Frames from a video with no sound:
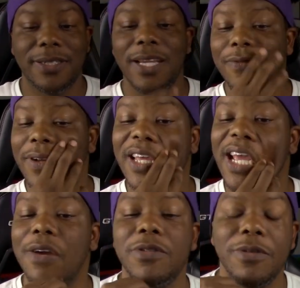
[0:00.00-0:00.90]
seven
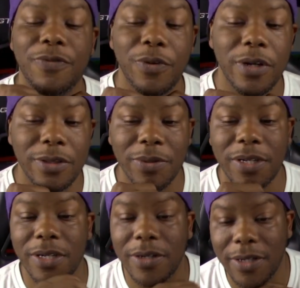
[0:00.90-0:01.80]
carries with 43
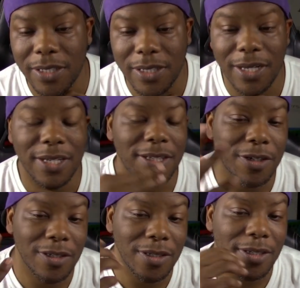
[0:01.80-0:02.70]
yards. I
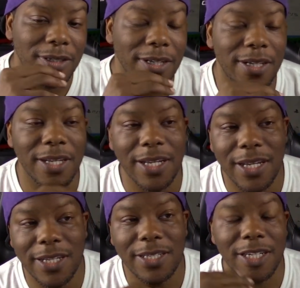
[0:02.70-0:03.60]
told you the
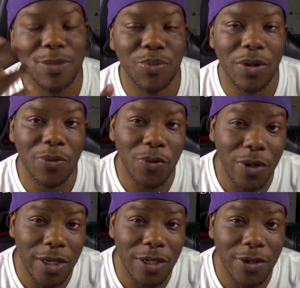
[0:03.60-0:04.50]
TD,
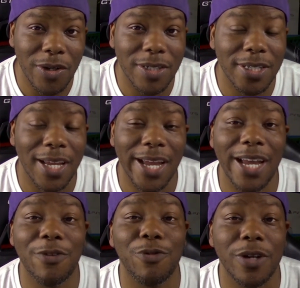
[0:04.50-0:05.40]
6.1 yards
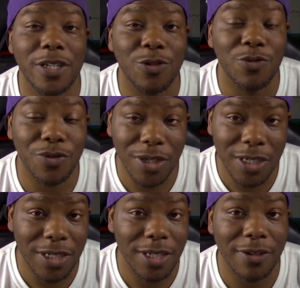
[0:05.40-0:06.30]
average
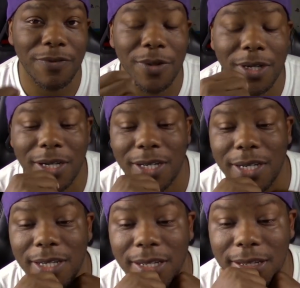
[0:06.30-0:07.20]
rushing for
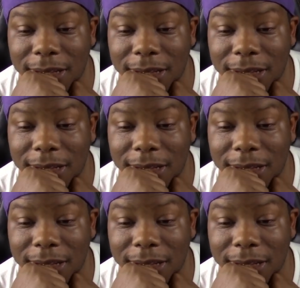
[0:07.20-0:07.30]
Huntley.